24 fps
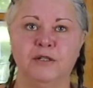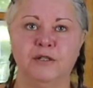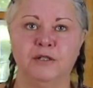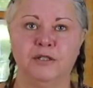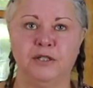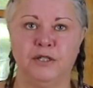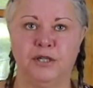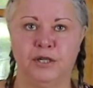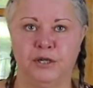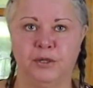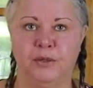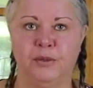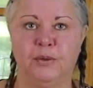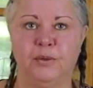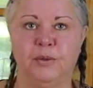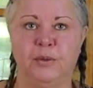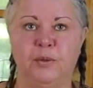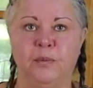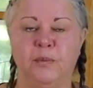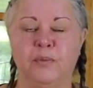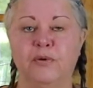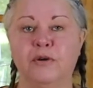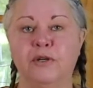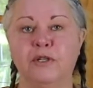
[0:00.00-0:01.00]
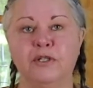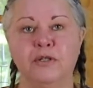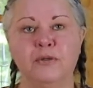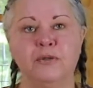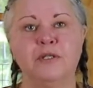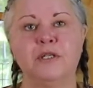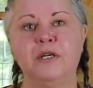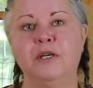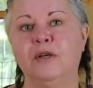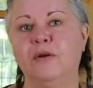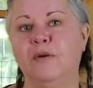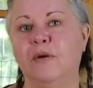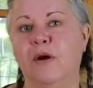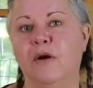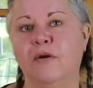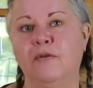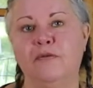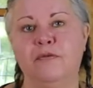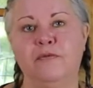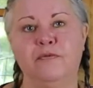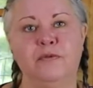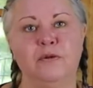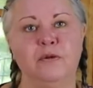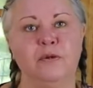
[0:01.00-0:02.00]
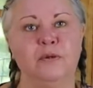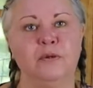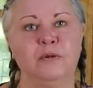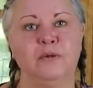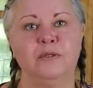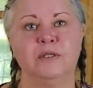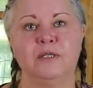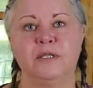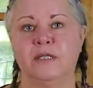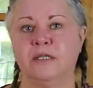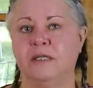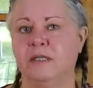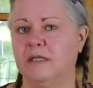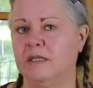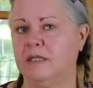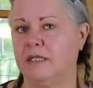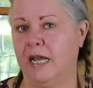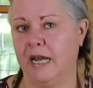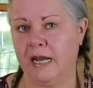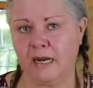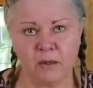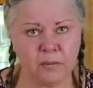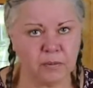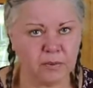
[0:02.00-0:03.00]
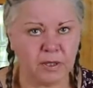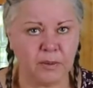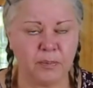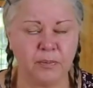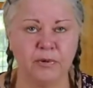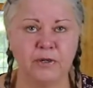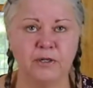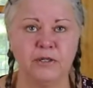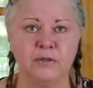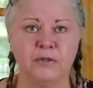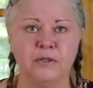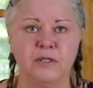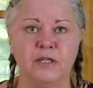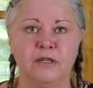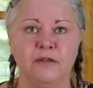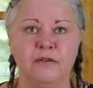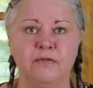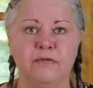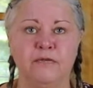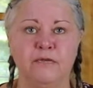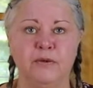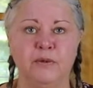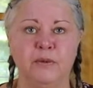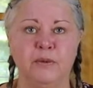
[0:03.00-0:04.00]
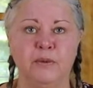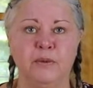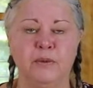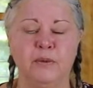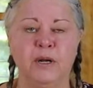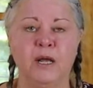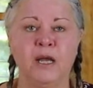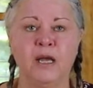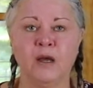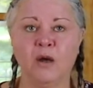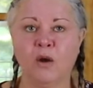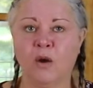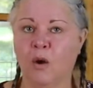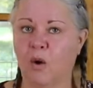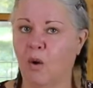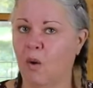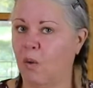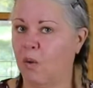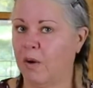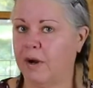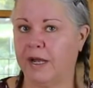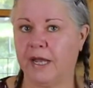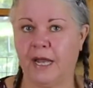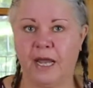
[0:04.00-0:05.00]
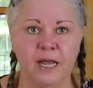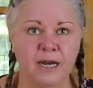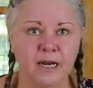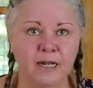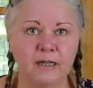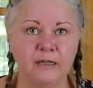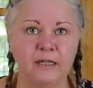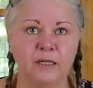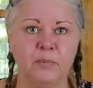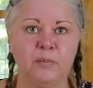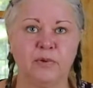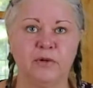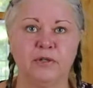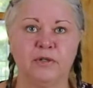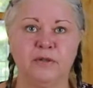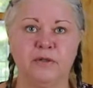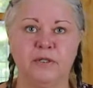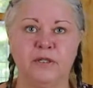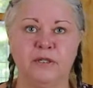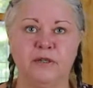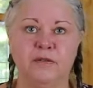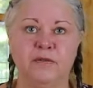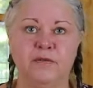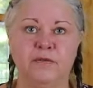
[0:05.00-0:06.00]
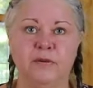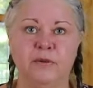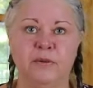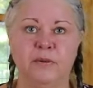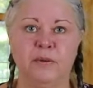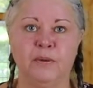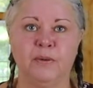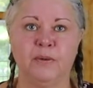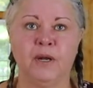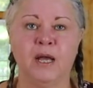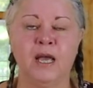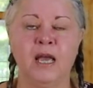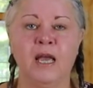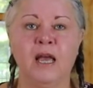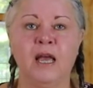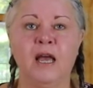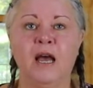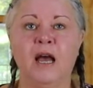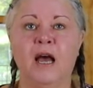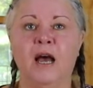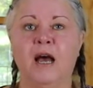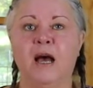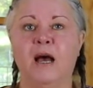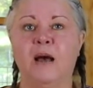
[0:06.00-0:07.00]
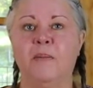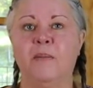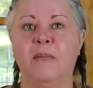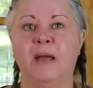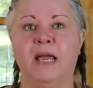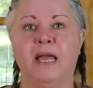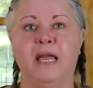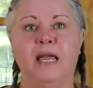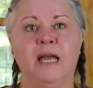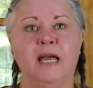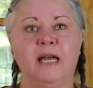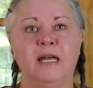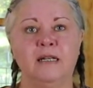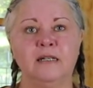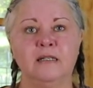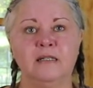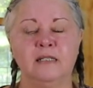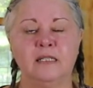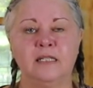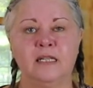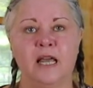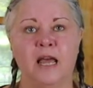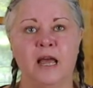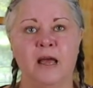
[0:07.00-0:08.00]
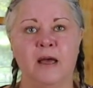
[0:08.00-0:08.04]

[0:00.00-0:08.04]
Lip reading: to producing your own food, sustainably producing food, organically producing food, and